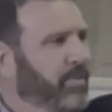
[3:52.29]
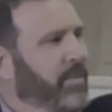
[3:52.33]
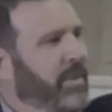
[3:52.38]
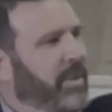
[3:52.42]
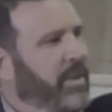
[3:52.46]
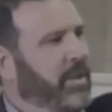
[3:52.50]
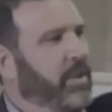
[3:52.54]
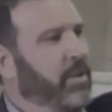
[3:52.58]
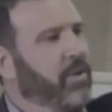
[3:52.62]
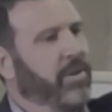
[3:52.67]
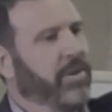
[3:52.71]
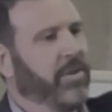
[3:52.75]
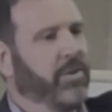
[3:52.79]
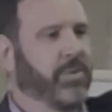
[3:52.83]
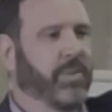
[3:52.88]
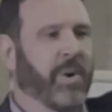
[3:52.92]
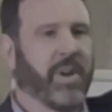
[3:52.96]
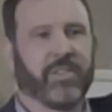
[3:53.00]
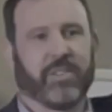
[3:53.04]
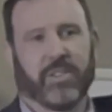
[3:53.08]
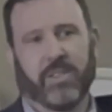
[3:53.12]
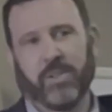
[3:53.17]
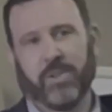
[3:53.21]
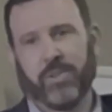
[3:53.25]
New Year's
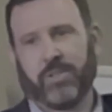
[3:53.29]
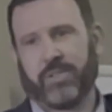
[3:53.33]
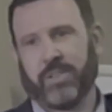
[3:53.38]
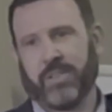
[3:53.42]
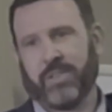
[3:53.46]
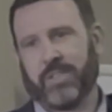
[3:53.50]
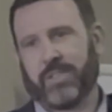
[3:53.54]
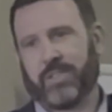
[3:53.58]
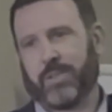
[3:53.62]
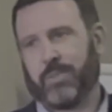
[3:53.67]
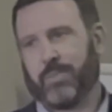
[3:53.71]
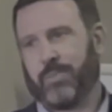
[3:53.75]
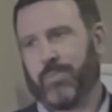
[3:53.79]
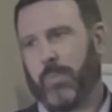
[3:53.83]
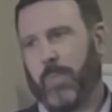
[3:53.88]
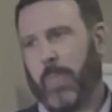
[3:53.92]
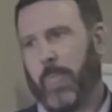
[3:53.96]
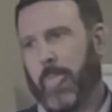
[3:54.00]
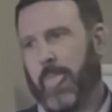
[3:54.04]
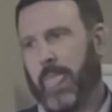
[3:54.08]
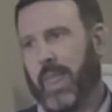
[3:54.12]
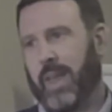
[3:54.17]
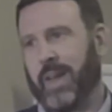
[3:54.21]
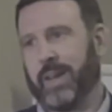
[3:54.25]
resolutions,
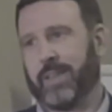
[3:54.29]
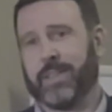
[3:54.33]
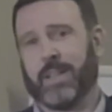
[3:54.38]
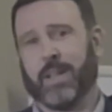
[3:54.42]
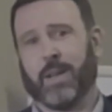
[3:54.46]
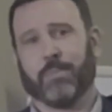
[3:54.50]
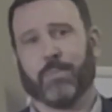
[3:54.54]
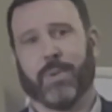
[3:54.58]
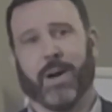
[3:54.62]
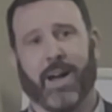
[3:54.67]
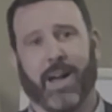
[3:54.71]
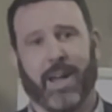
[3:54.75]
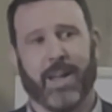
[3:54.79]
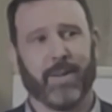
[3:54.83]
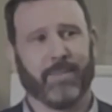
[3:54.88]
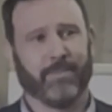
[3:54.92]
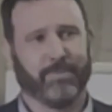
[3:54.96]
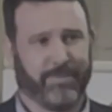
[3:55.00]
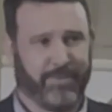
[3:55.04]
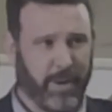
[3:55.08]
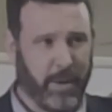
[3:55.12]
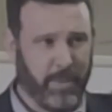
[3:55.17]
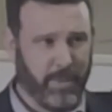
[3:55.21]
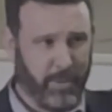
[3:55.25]
and then by
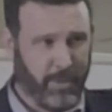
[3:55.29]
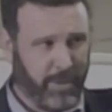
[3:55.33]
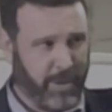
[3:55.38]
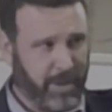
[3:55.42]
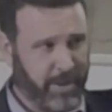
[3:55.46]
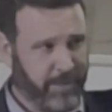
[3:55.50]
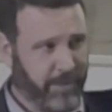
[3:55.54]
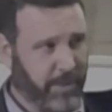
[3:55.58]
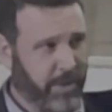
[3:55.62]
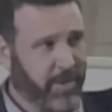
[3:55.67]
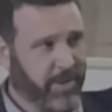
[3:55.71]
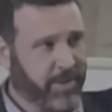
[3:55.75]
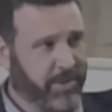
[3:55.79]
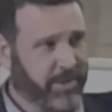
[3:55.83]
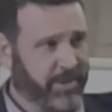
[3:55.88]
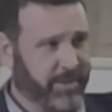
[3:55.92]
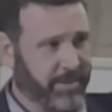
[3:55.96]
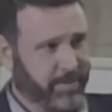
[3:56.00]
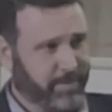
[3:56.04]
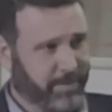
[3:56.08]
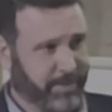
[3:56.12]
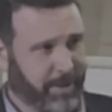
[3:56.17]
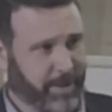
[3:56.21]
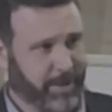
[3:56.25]
February
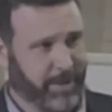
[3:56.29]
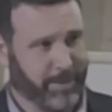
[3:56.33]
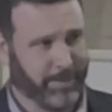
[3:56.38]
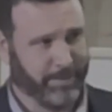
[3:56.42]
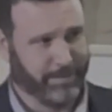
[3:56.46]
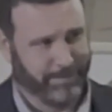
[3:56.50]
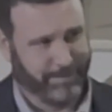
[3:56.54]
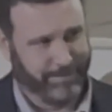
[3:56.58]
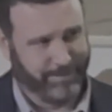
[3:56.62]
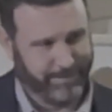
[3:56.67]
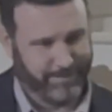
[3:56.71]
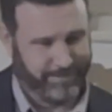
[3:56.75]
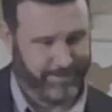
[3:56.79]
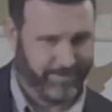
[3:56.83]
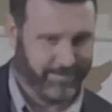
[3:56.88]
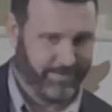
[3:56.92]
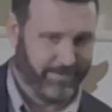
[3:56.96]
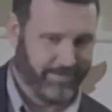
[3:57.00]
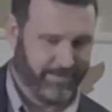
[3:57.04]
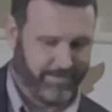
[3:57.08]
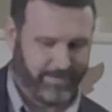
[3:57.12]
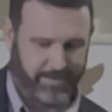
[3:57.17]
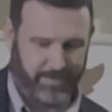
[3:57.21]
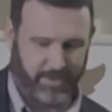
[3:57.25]
1st, you're
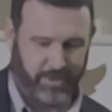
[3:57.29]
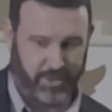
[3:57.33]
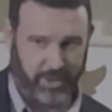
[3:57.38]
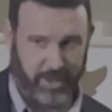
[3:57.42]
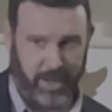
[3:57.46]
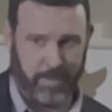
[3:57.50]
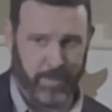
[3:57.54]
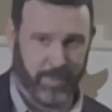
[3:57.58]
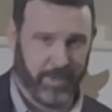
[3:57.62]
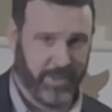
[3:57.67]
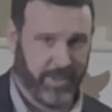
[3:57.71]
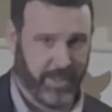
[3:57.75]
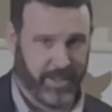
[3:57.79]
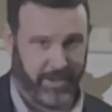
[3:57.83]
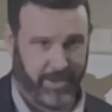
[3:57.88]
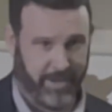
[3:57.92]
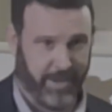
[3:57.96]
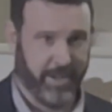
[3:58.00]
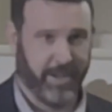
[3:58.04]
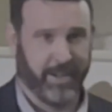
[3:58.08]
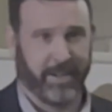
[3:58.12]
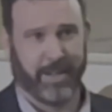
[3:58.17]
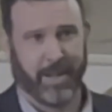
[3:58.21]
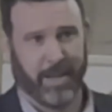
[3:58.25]
ashamed that you
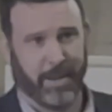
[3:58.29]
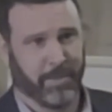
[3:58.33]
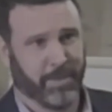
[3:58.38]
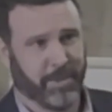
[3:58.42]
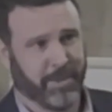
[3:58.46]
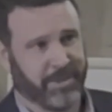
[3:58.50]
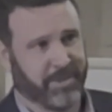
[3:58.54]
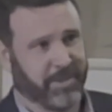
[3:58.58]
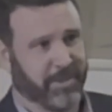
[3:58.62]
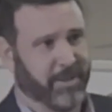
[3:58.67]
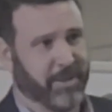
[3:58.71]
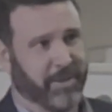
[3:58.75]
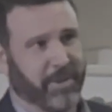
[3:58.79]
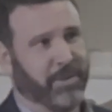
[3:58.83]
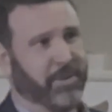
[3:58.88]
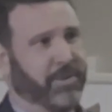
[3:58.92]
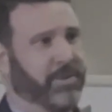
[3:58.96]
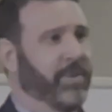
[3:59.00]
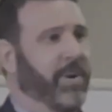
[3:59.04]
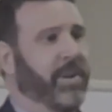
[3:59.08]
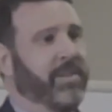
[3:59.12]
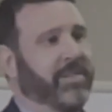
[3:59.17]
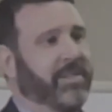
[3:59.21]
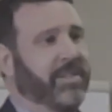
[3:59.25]
didn't accomplish your New Year's
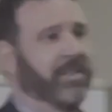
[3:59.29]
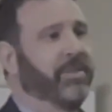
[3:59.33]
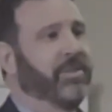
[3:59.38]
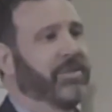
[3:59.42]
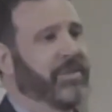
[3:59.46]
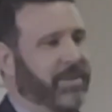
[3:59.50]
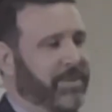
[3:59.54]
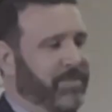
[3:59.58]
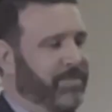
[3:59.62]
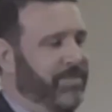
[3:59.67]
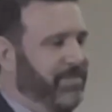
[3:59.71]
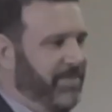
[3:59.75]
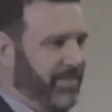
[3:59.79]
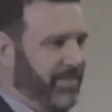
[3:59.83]
resolution?